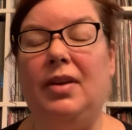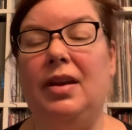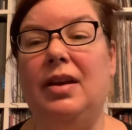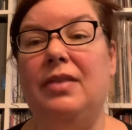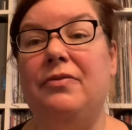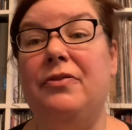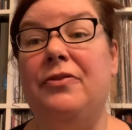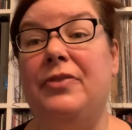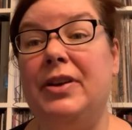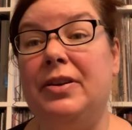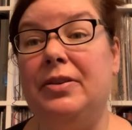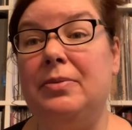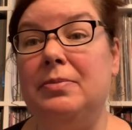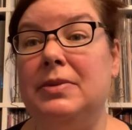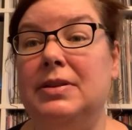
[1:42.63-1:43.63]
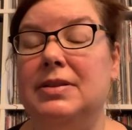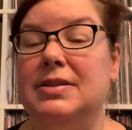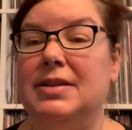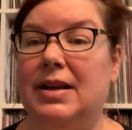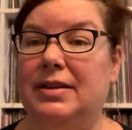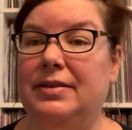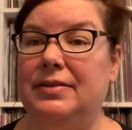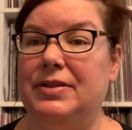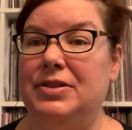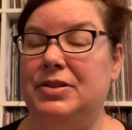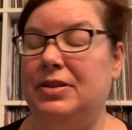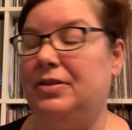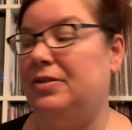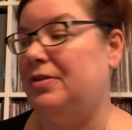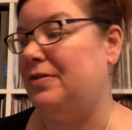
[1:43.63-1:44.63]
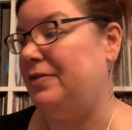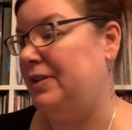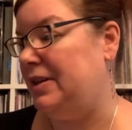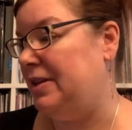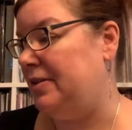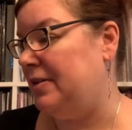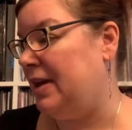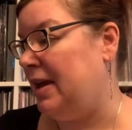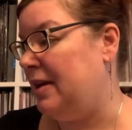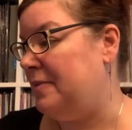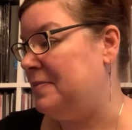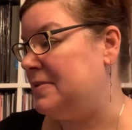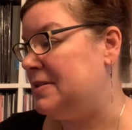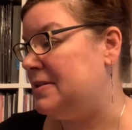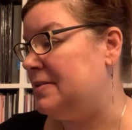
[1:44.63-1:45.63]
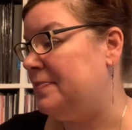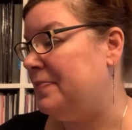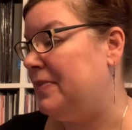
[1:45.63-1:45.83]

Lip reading: in film, television, or video games.